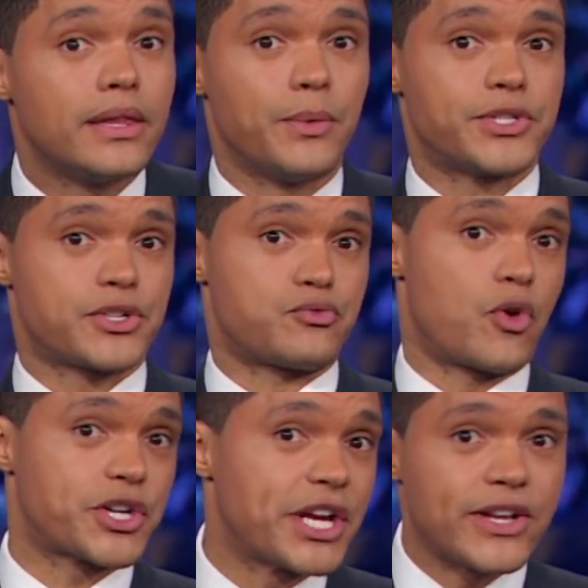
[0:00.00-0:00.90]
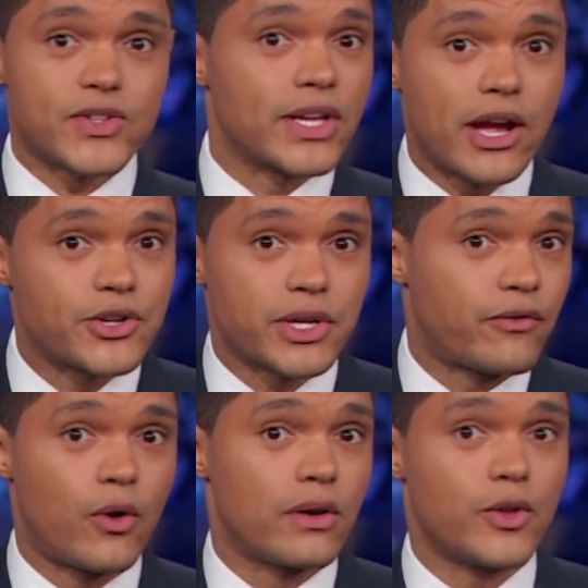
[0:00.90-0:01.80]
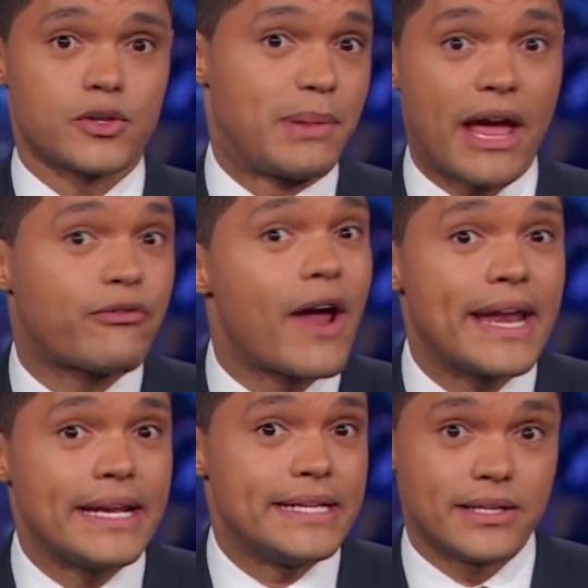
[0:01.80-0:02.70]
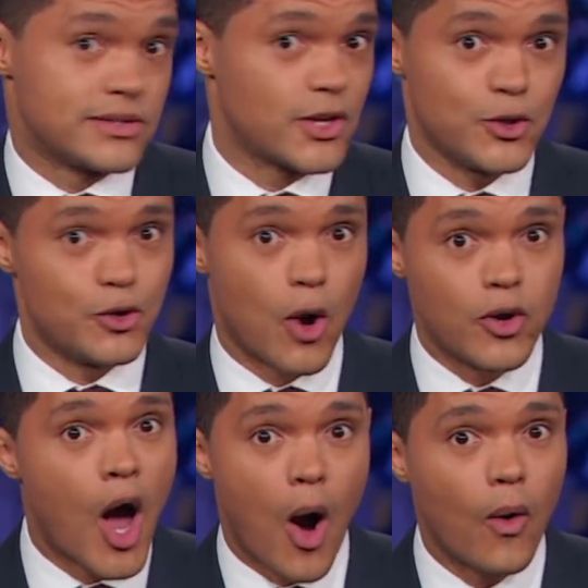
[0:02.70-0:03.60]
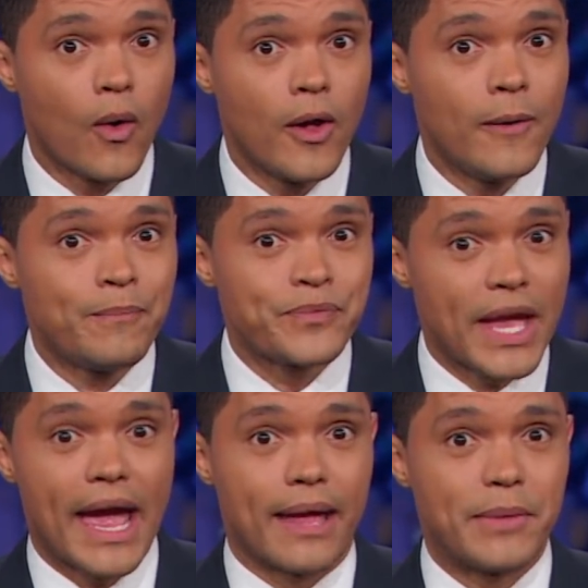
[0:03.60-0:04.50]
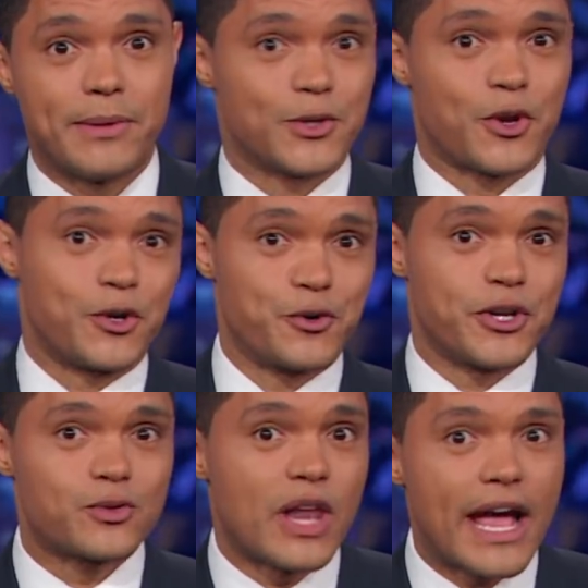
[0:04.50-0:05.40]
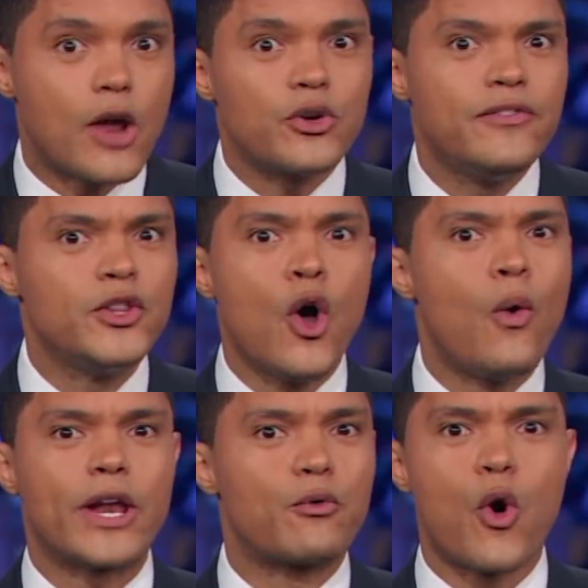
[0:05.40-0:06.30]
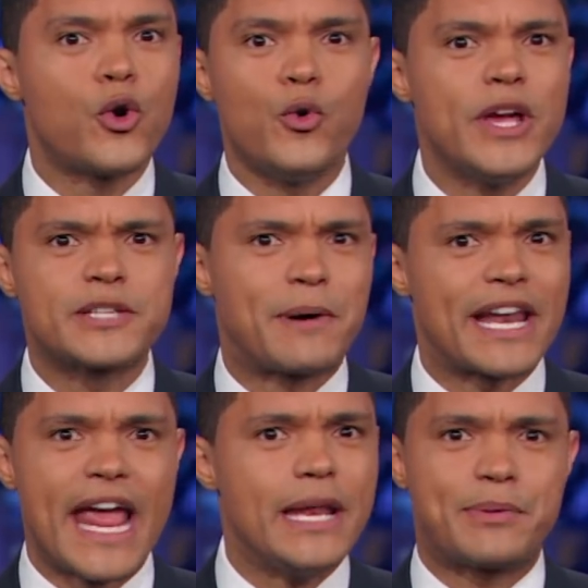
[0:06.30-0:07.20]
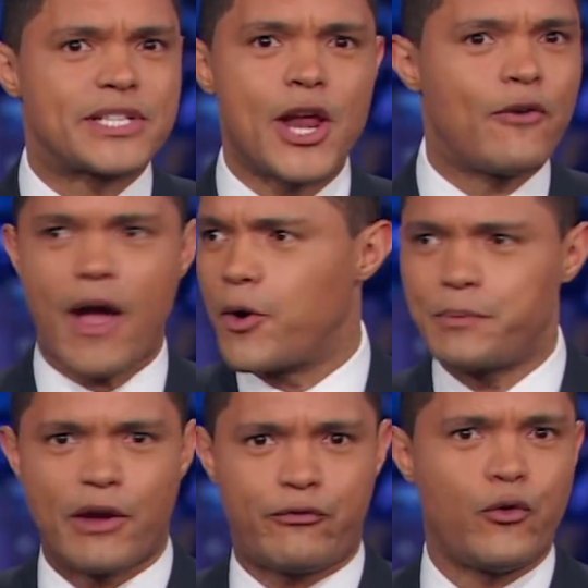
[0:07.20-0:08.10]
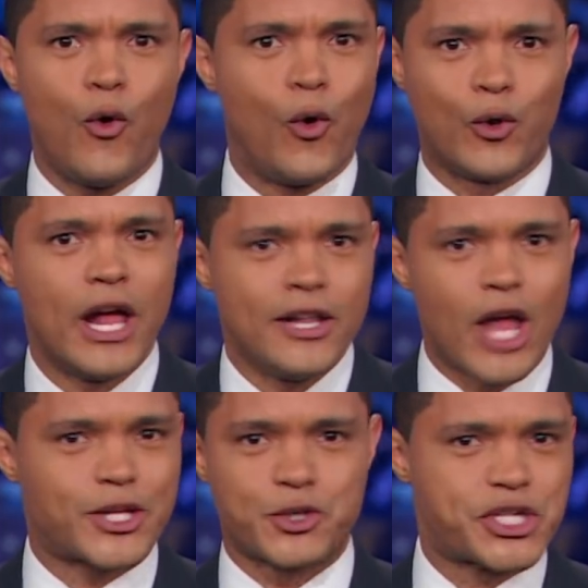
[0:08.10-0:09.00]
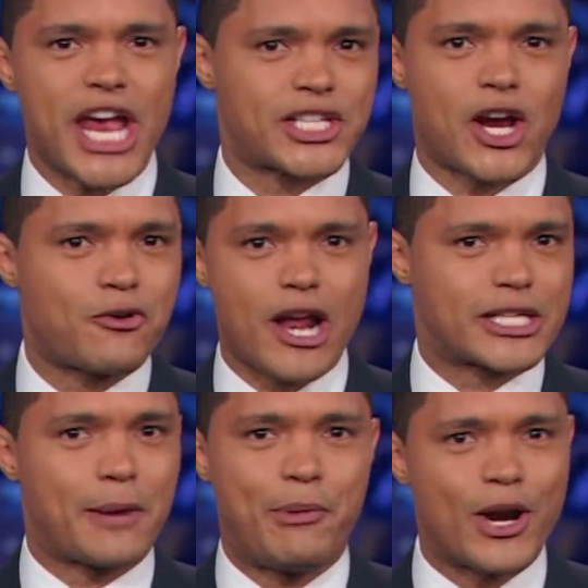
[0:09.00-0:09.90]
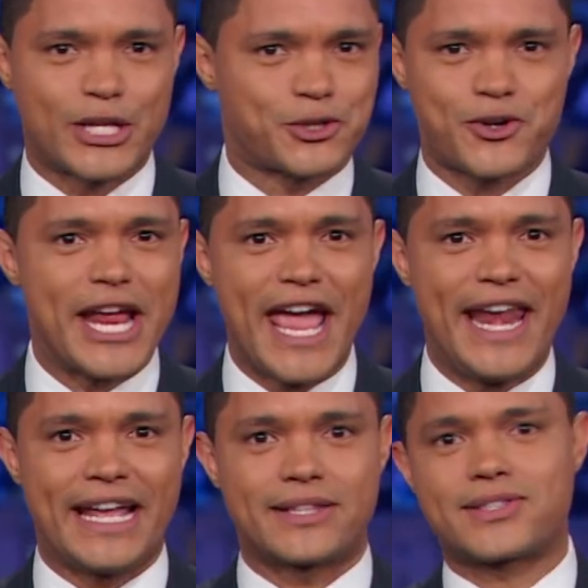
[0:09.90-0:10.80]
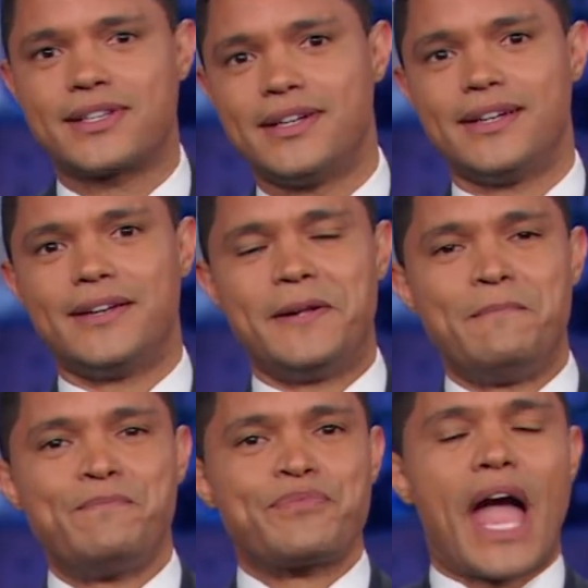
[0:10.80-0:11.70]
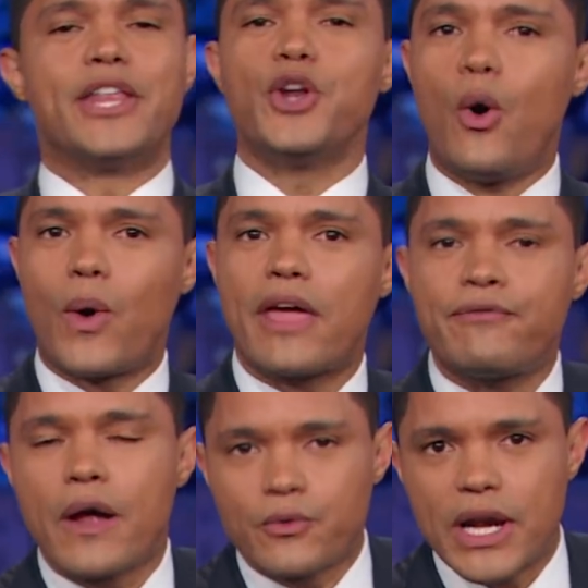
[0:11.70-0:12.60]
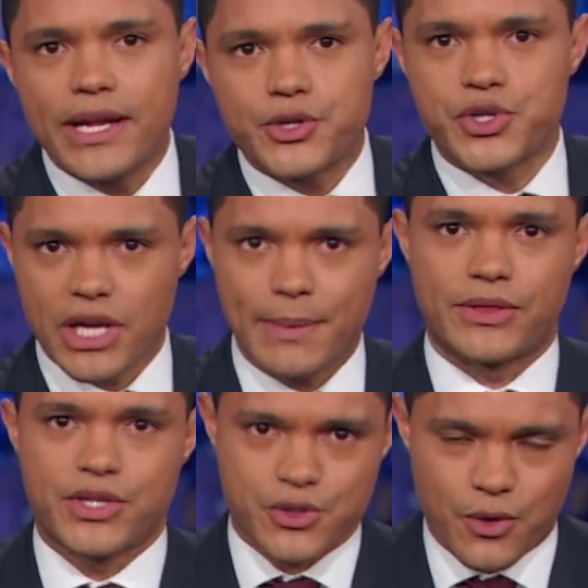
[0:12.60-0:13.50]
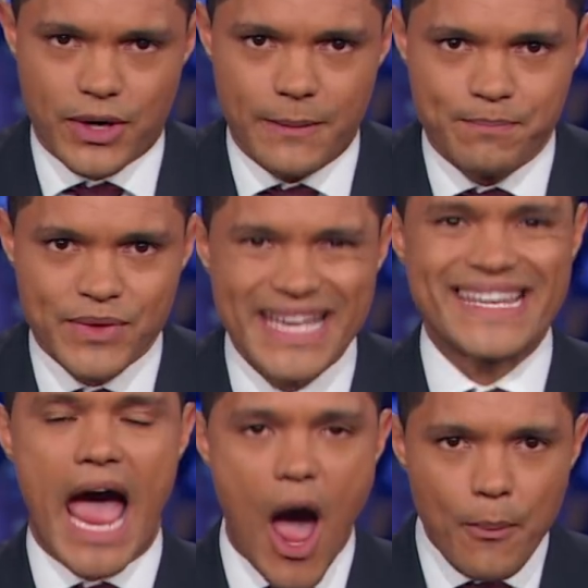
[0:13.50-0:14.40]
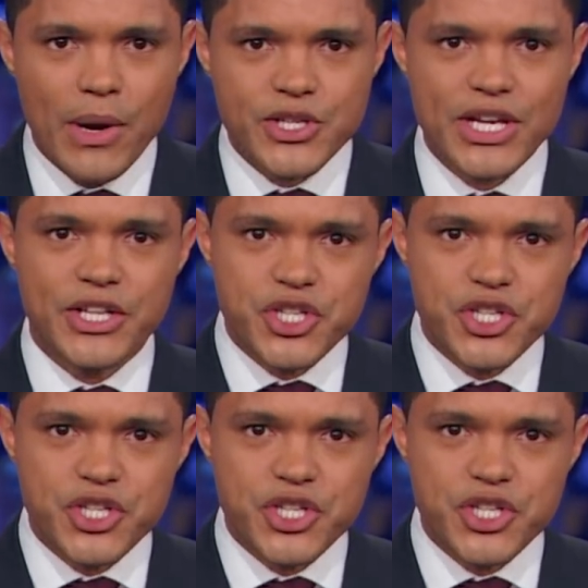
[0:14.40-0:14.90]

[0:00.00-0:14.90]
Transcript: they were just rushing into the country for all of those Black Friday deals. You don't know. Yeah, maybe those Hondurans were like, I don't even know what a Roku is, but at 80% off, I would be a fool not to chase across the border to try get it. And you know, what I found really interesting about this story is how much it